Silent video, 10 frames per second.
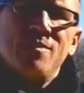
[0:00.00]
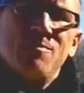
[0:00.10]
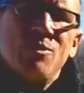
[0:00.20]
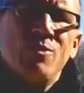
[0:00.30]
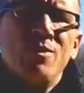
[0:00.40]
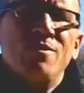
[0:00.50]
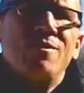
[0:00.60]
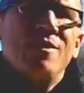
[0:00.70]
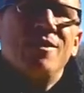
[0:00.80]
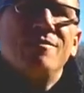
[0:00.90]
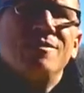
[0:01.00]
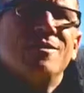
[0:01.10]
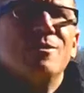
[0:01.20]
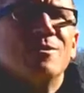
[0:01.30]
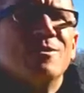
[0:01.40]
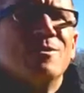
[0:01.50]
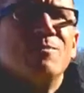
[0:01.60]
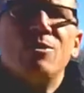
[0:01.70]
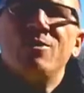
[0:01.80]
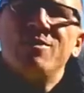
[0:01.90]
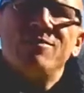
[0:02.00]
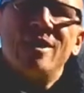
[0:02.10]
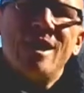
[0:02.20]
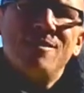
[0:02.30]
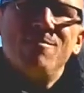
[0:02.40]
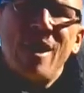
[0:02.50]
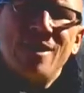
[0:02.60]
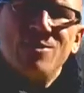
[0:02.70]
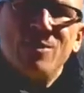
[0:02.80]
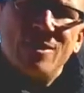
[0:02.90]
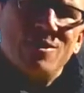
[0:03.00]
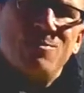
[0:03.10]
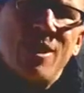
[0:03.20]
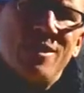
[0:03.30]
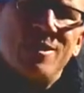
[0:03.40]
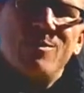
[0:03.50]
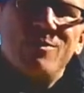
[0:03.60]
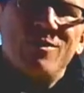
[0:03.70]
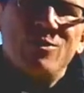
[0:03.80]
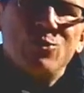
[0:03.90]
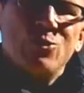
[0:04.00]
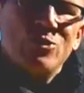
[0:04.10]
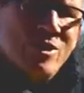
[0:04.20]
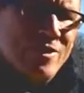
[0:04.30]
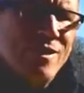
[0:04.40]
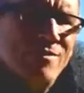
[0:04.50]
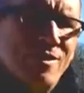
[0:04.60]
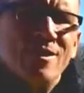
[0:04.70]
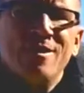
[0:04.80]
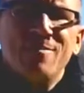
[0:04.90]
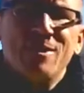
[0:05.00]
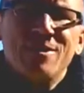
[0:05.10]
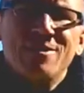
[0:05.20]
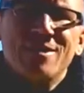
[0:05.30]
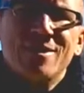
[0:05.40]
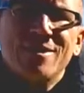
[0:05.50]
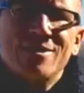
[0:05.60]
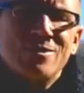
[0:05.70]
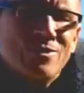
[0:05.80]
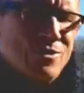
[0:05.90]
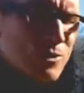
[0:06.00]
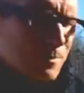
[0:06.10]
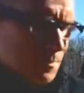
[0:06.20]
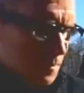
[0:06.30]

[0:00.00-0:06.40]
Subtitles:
the Bureau of, the Bureau of Land Management has bought a number of our tools, and they've cleaned up areas like this. So